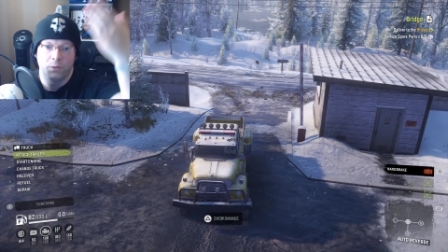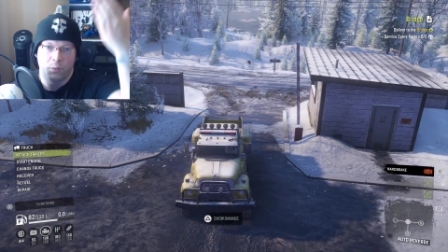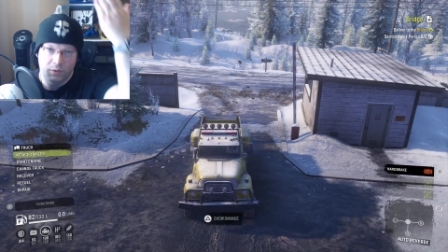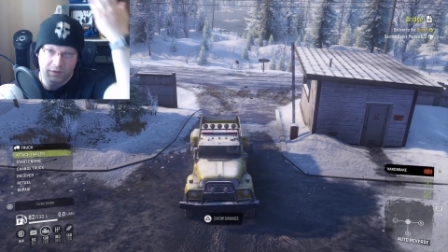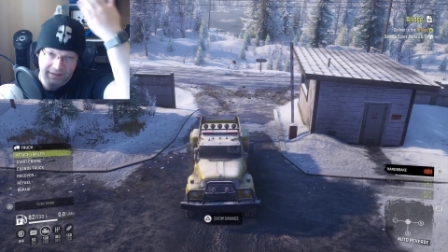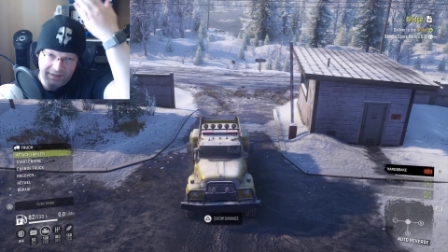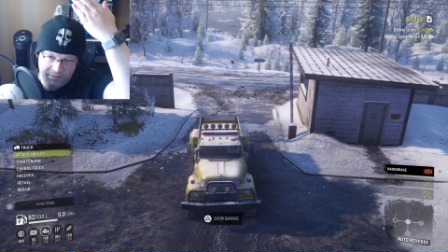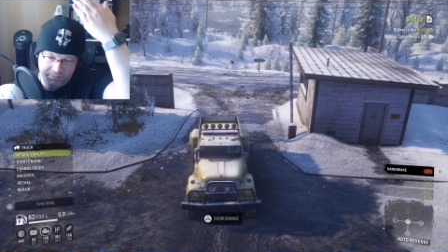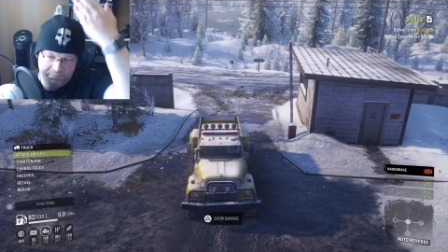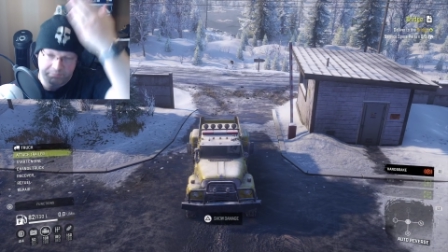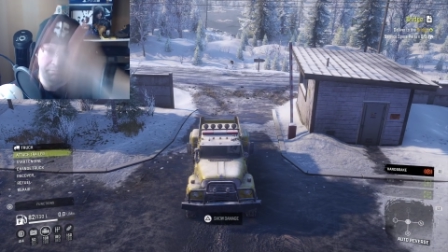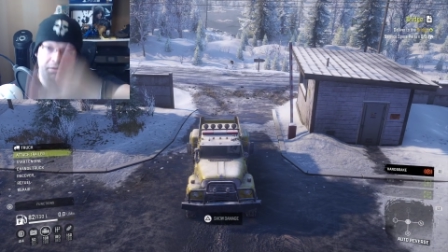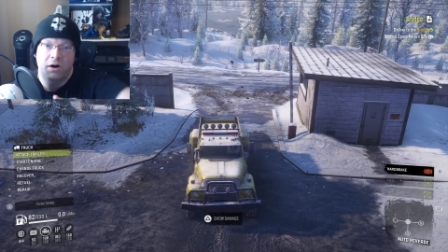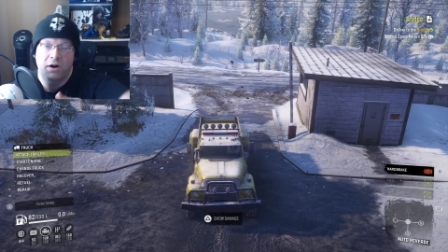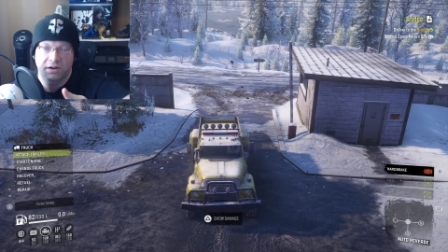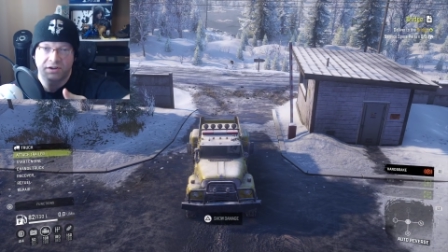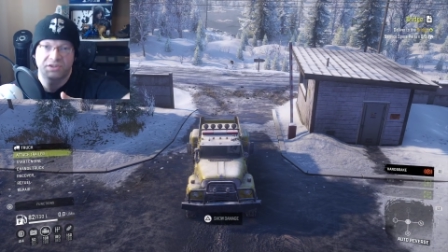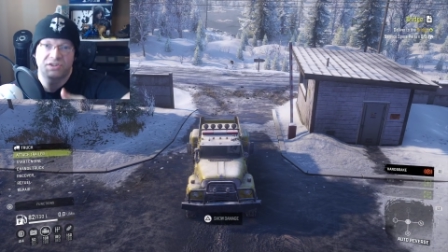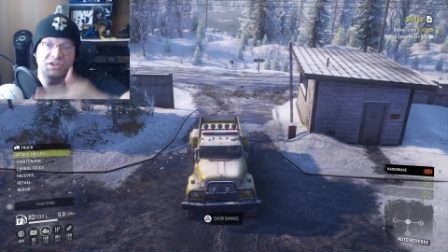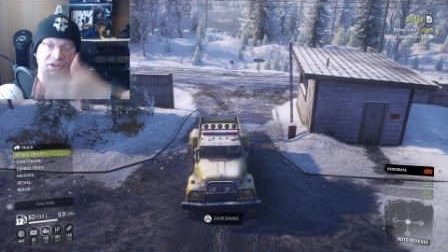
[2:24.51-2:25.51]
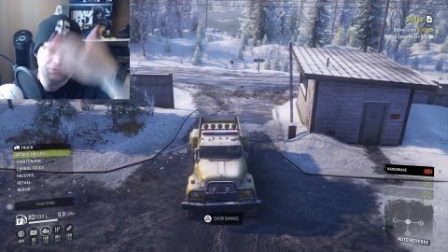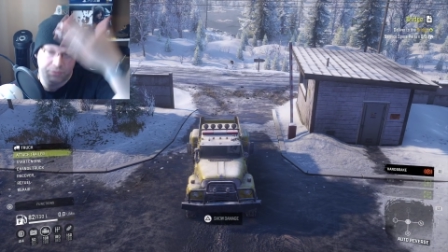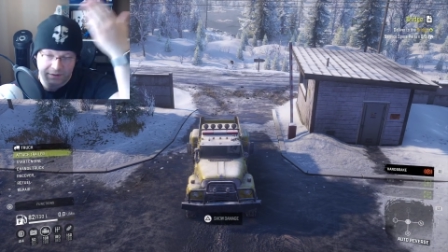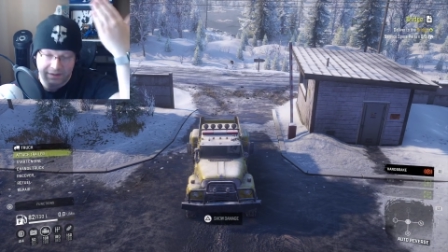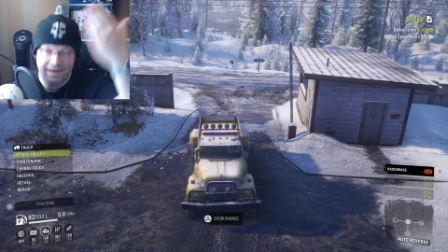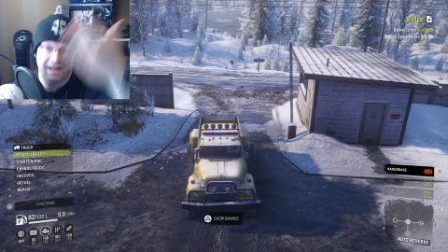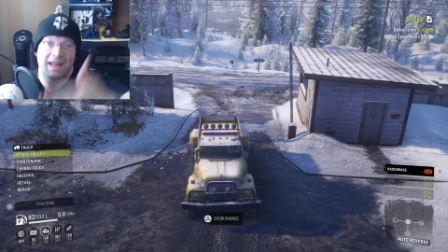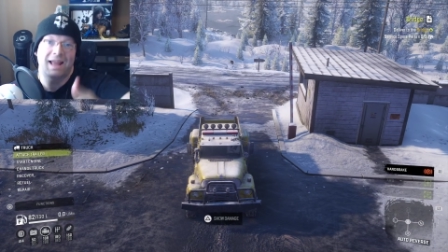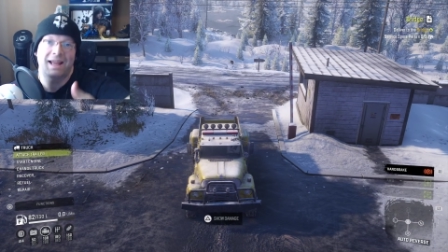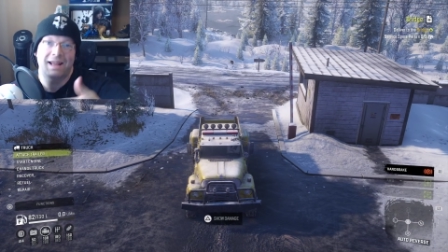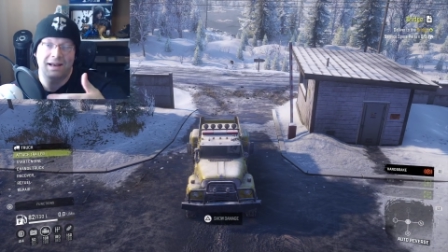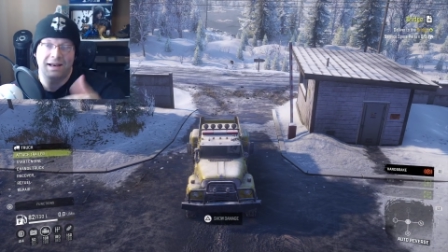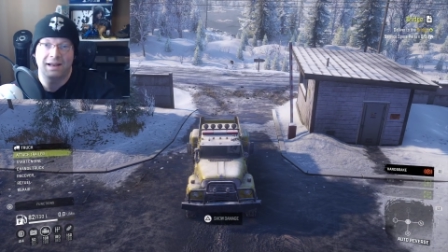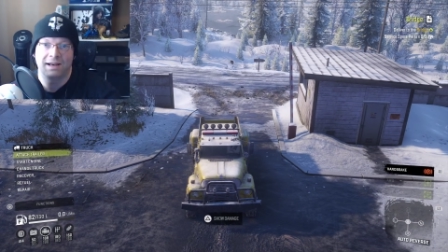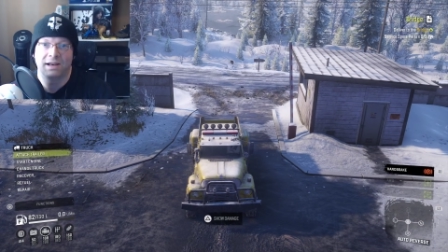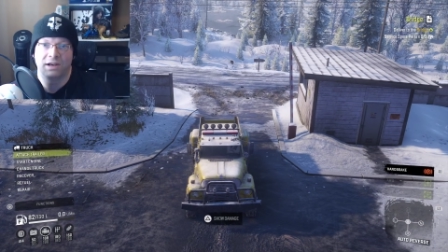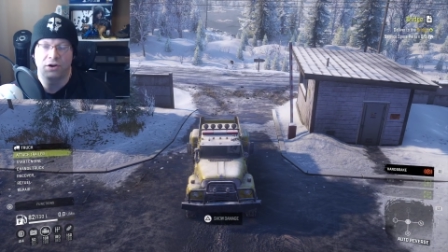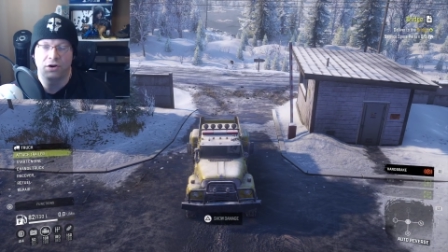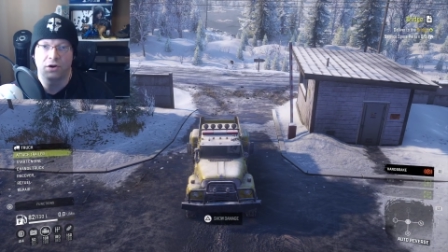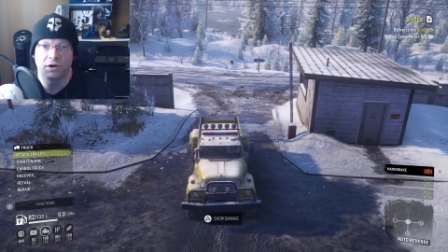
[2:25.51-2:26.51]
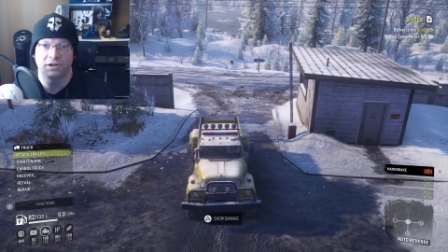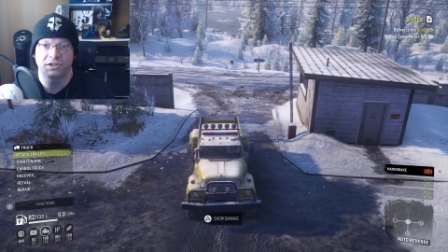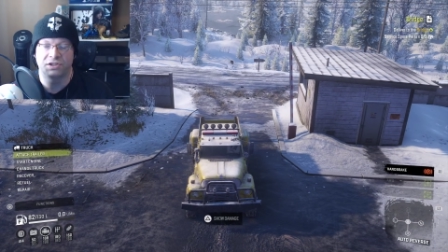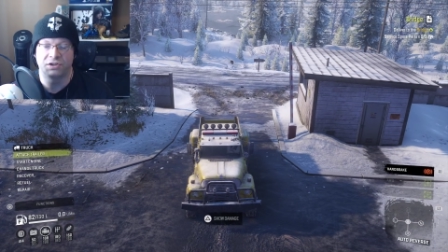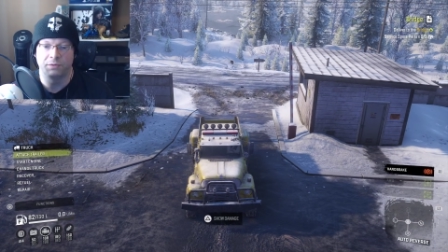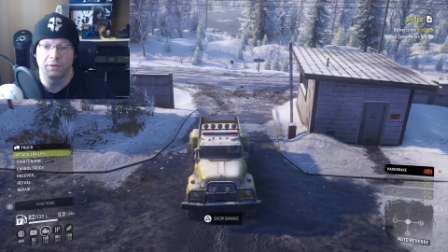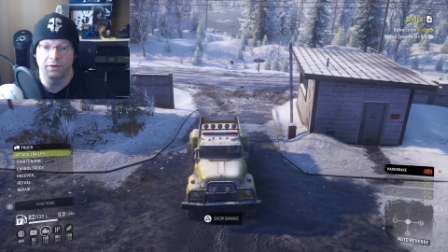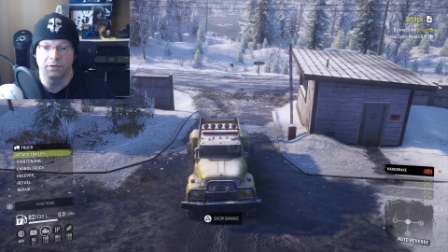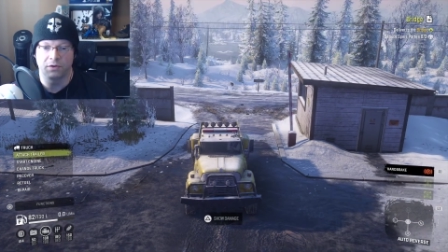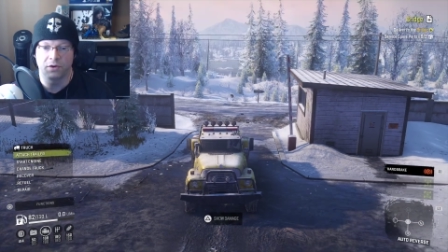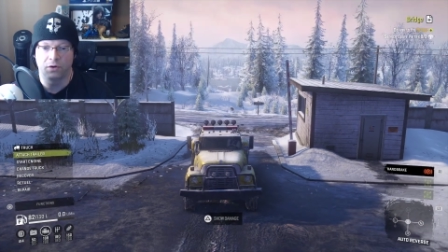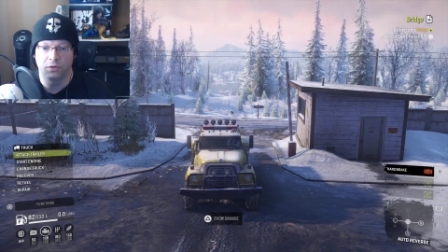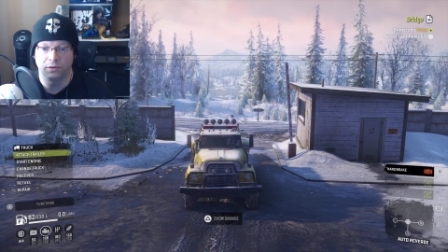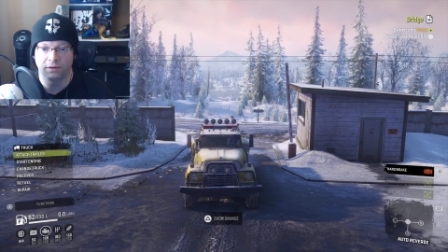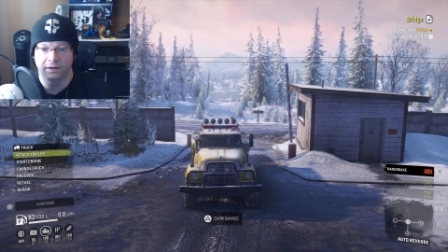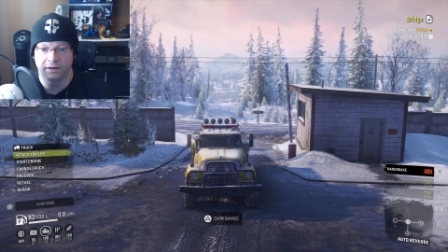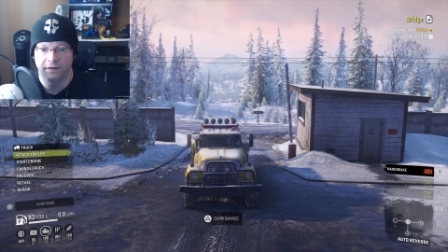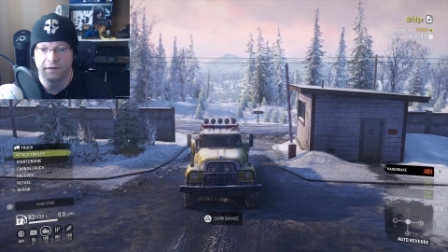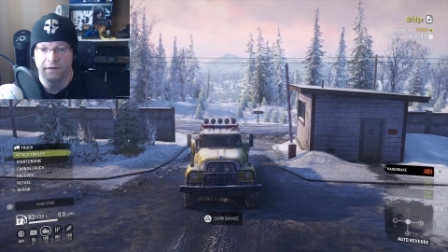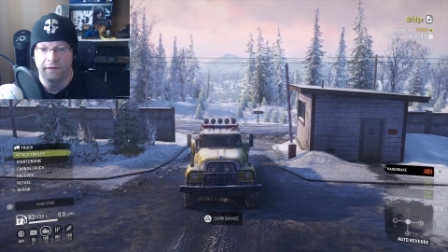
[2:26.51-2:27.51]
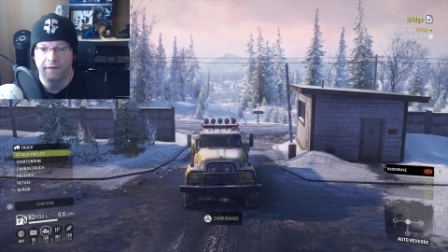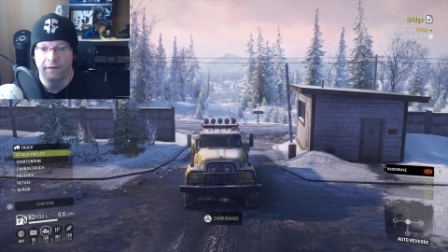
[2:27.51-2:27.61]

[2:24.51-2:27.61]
Well, it bonks you in the head and it knocks you out cold.